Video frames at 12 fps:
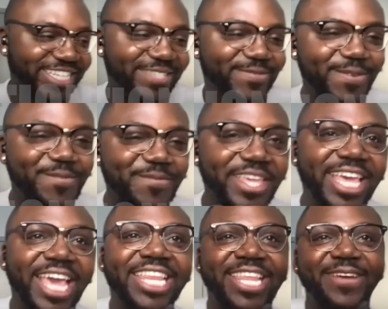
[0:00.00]
for you? Because for
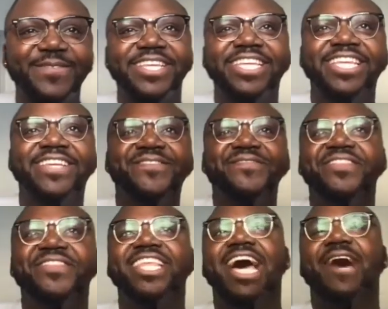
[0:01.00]
me, it definitely
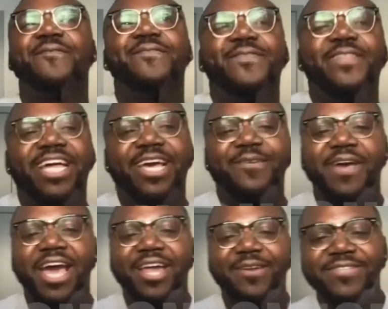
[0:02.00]
I feel like
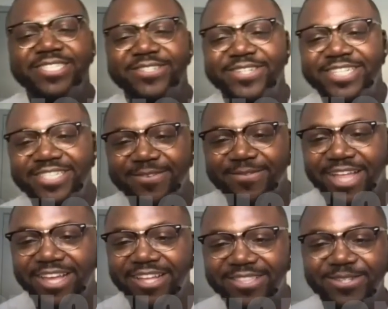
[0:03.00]
I've had a series of
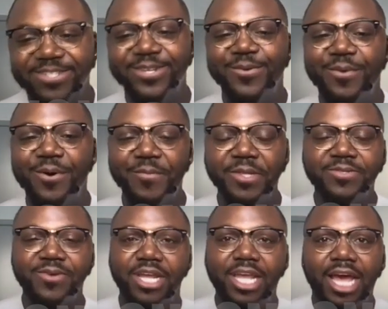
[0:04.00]
like the little
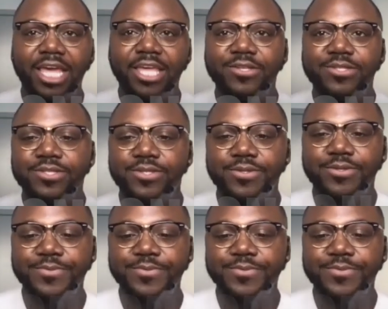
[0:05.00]
moments, right? I used